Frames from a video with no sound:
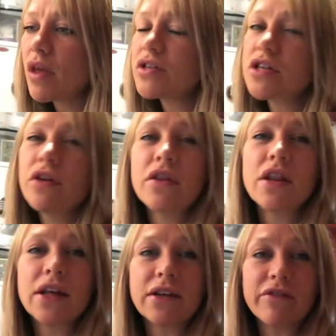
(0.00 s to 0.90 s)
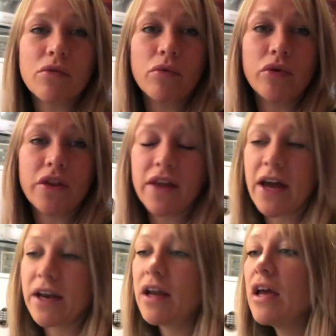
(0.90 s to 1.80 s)
to know that there's a reward at the
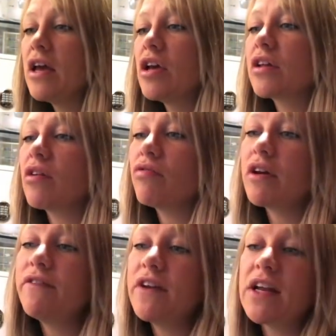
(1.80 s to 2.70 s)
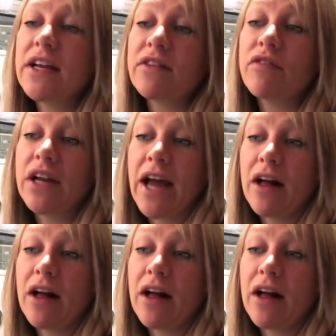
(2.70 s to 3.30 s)
end. So refeed days are really